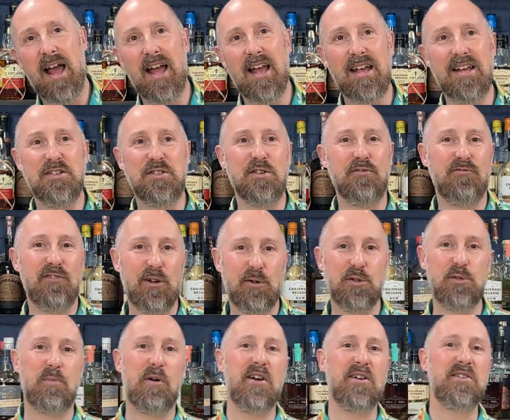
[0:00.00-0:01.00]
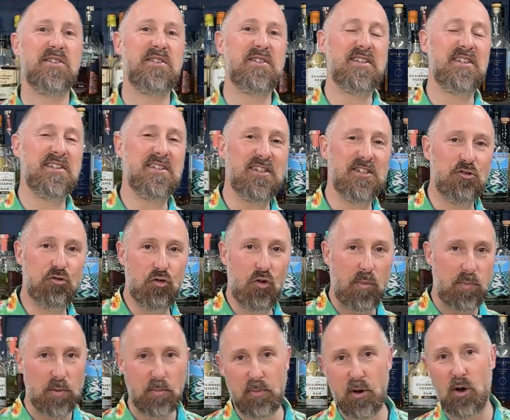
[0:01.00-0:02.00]
is it real spices, is it
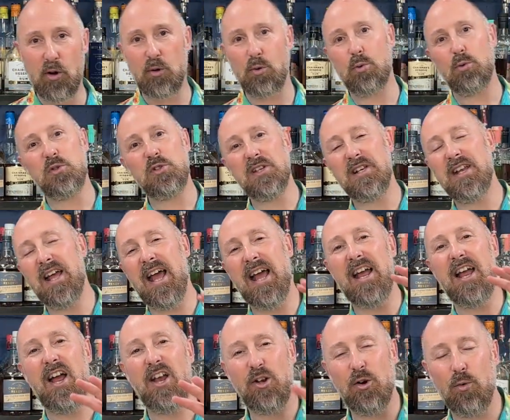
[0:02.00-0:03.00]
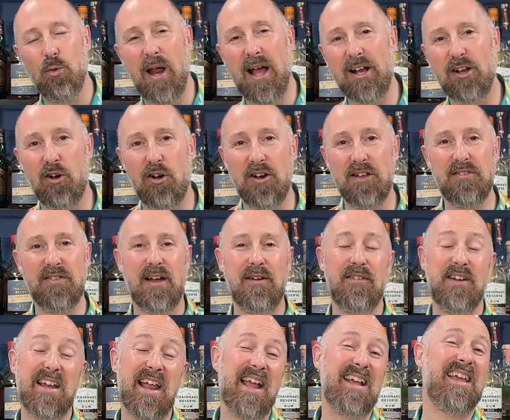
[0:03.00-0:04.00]
dropper bottles, and all that kind of stuff.
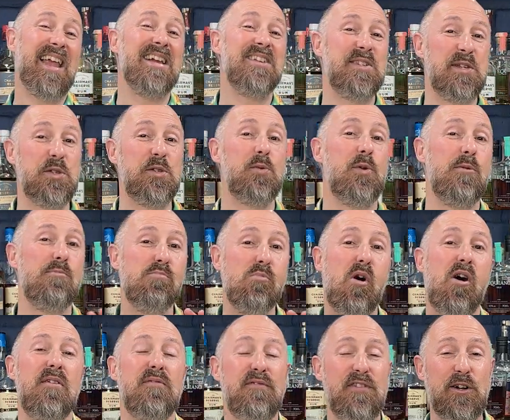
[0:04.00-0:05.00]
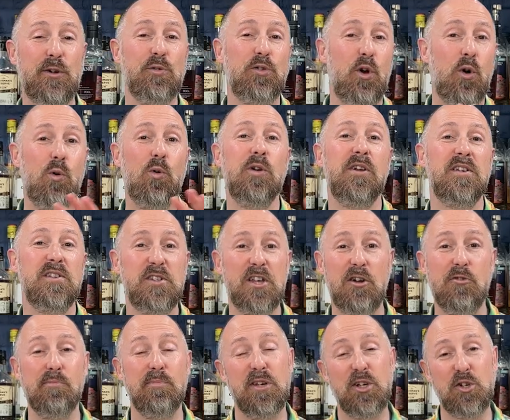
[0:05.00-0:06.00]
And that gets into a minefield all on its
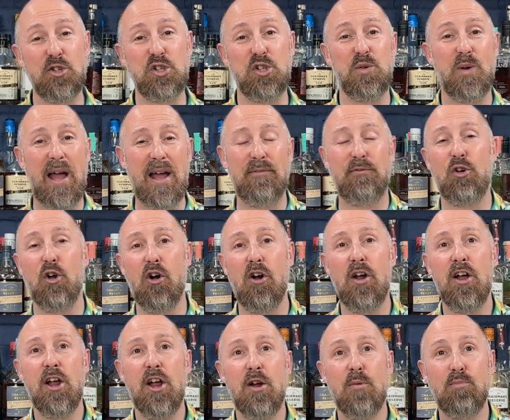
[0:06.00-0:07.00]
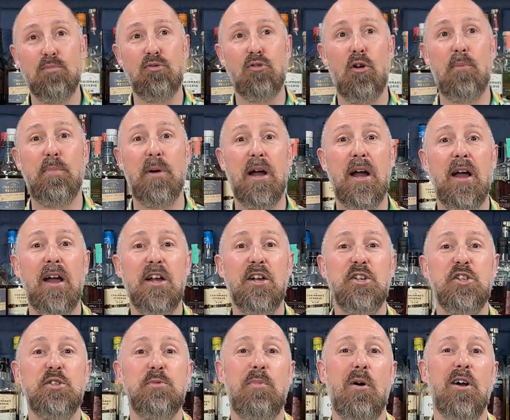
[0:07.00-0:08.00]
own, because you have got proper
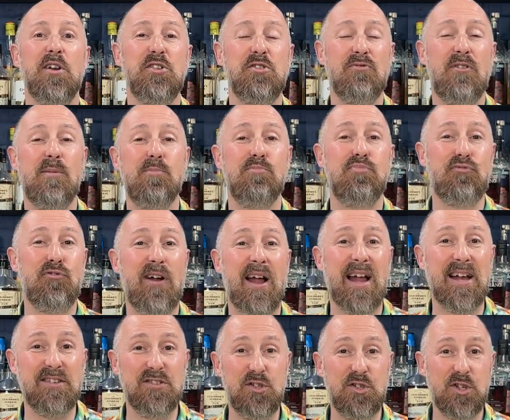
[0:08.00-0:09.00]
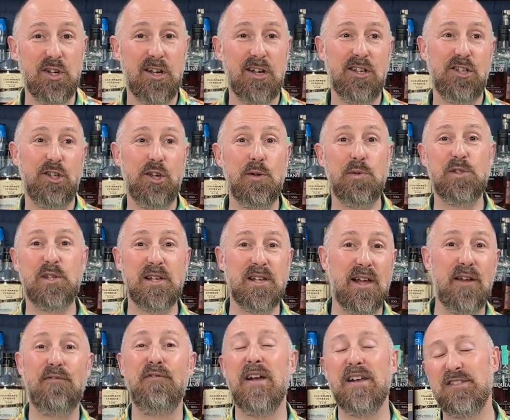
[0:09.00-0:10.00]
spiced rum brands using
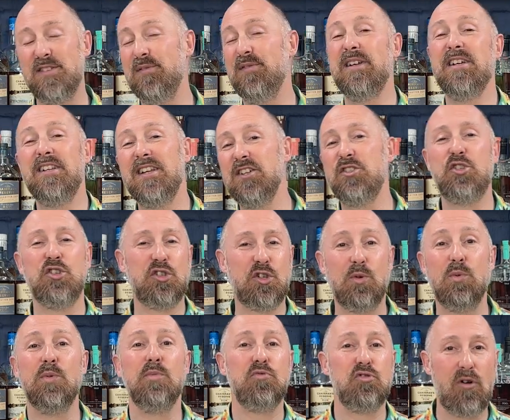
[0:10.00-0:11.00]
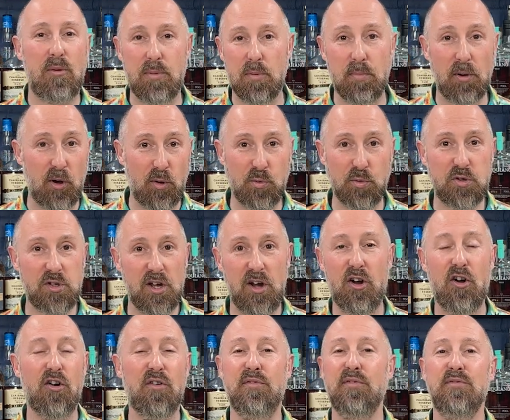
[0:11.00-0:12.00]
effectively, let's just call them dropper bottles
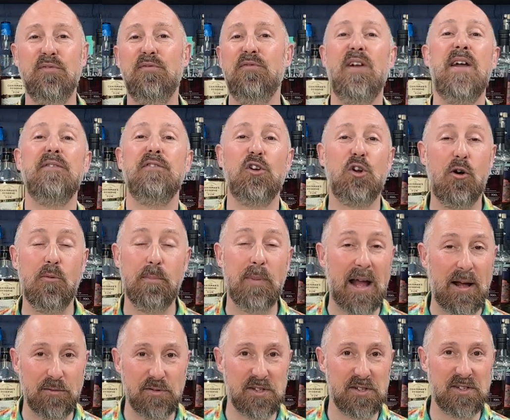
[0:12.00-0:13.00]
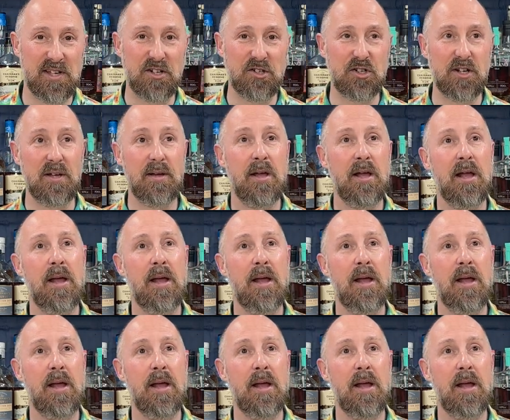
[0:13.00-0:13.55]
of flavour compounds, essentially.